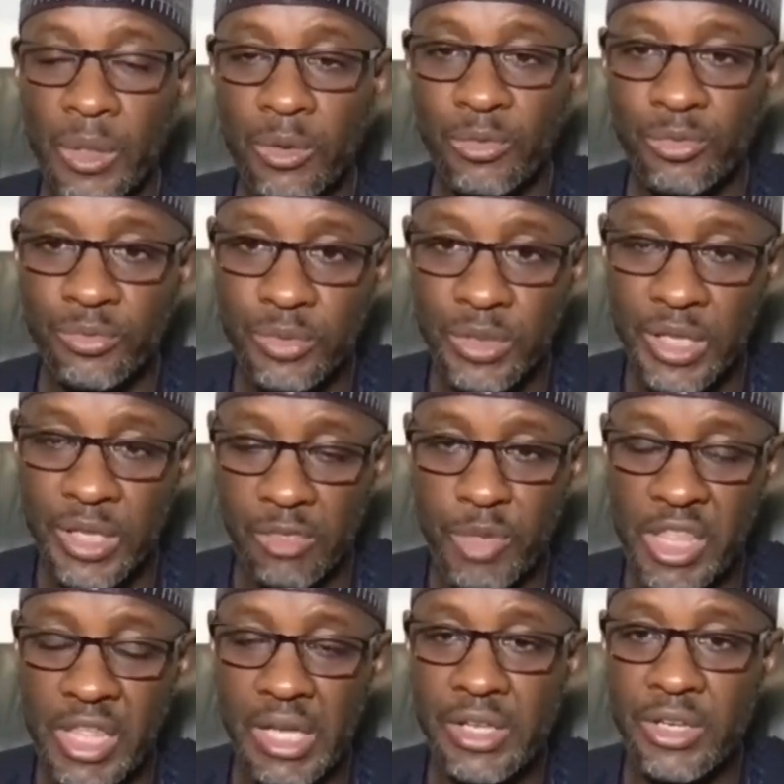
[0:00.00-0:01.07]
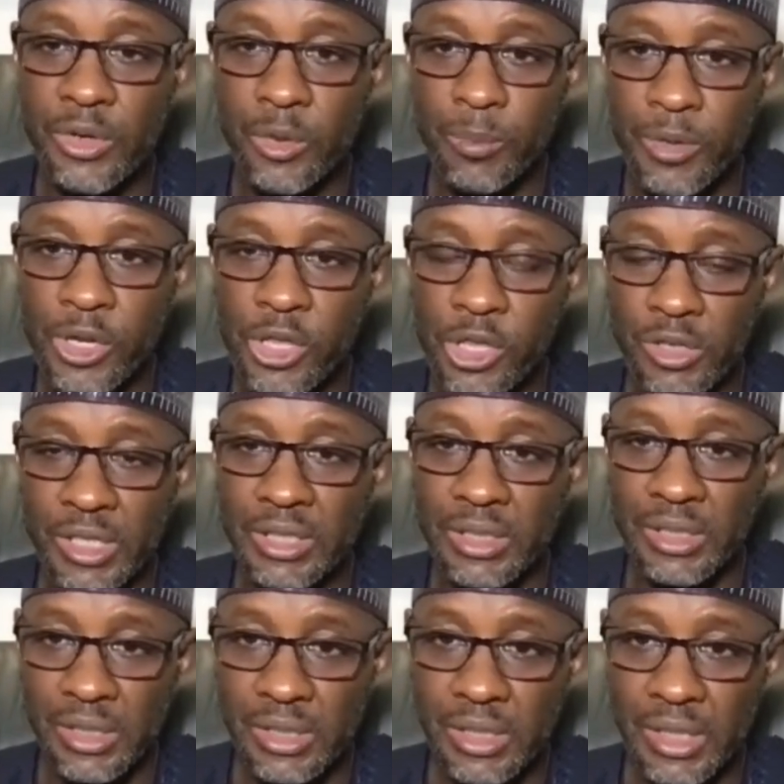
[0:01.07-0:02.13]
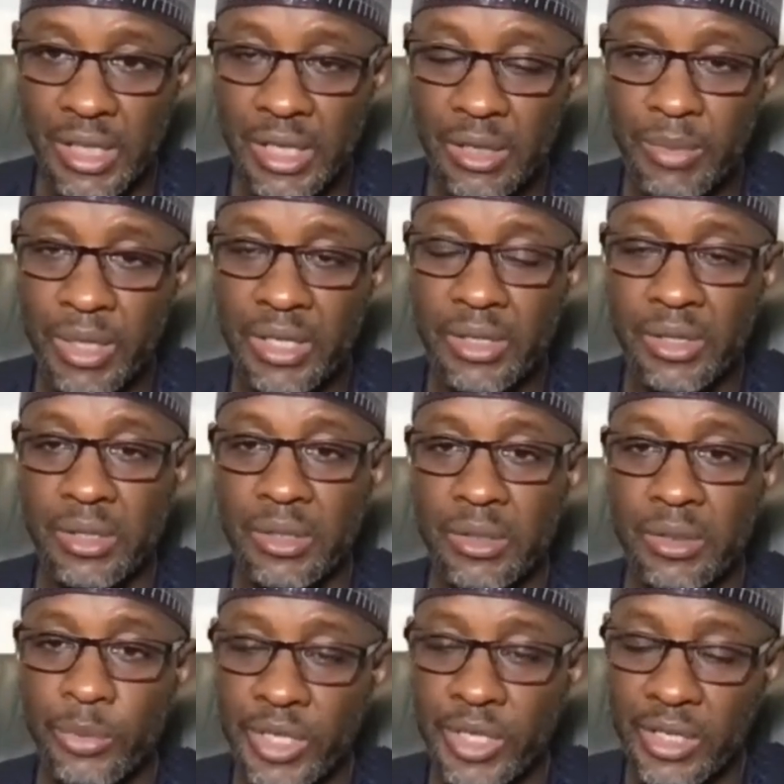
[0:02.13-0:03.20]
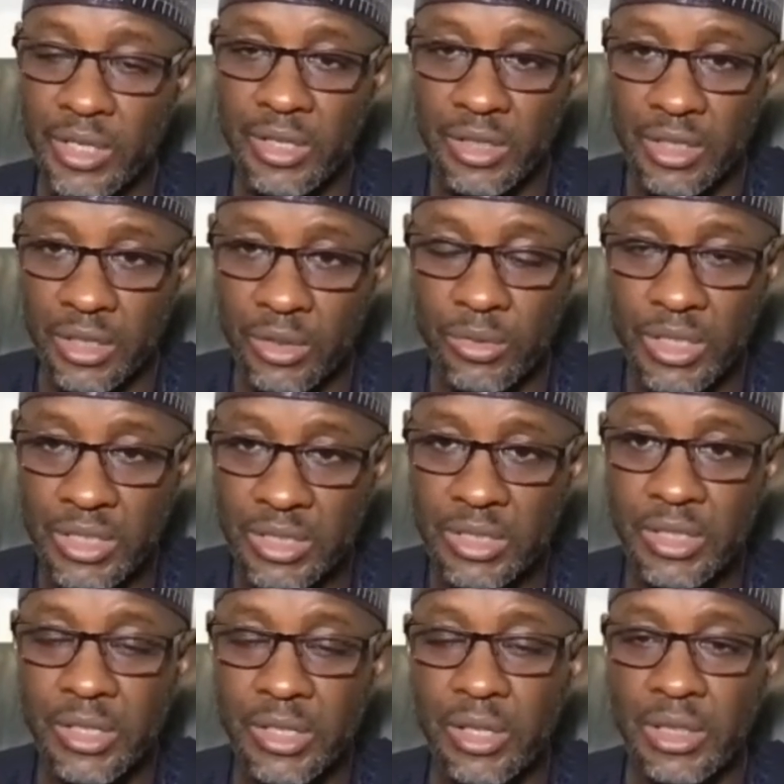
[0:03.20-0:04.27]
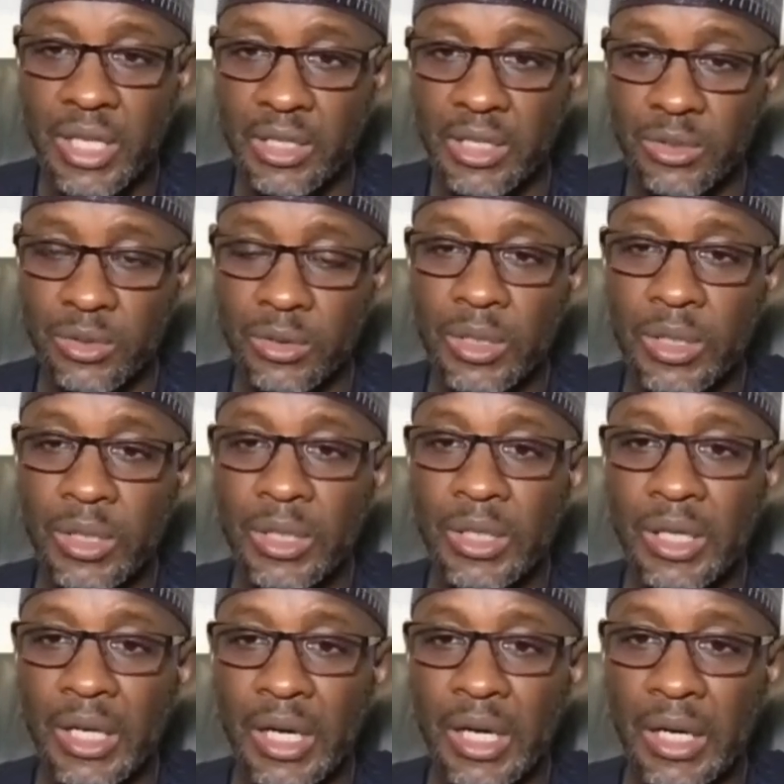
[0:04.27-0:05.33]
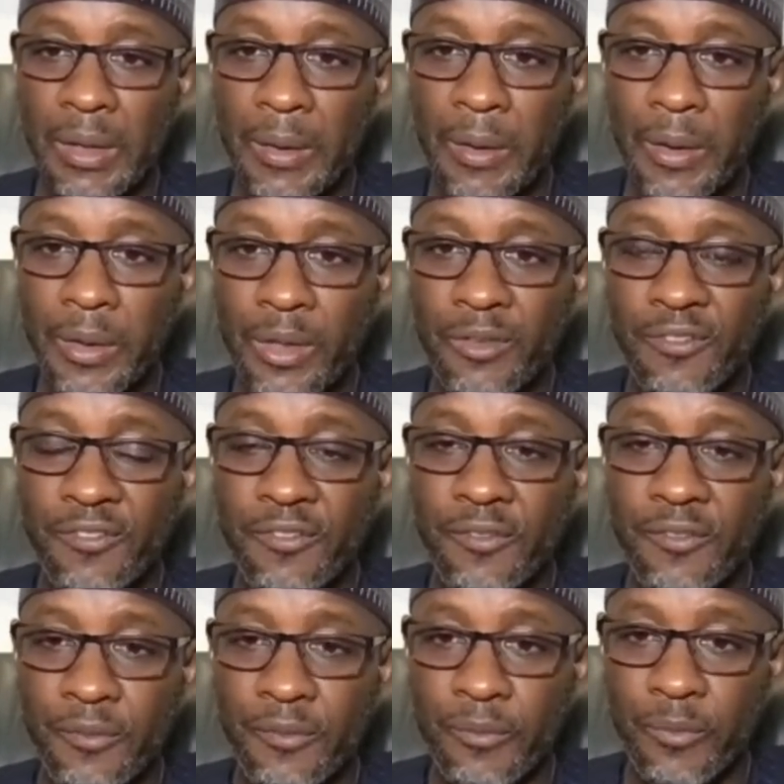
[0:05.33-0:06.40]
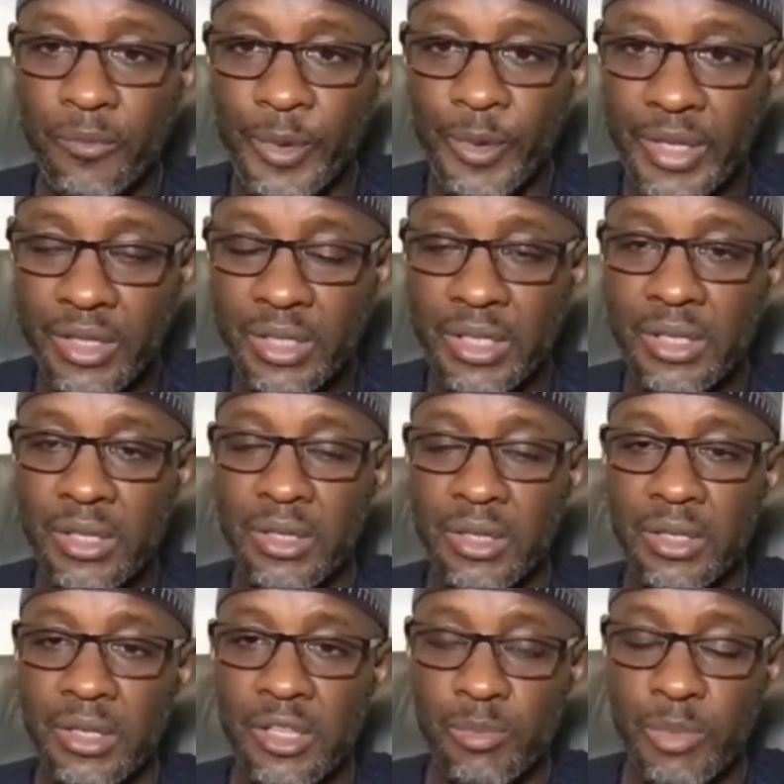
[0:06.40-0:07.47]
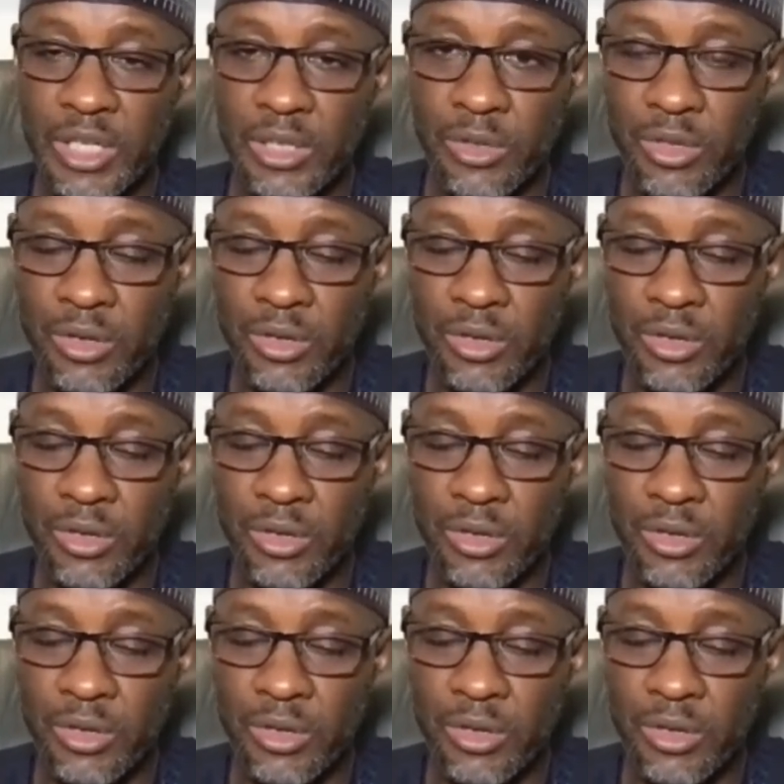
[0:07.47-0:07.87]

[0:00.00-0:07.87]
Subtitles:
of especially the operational elements within the security sector? If, for instance, the Inspector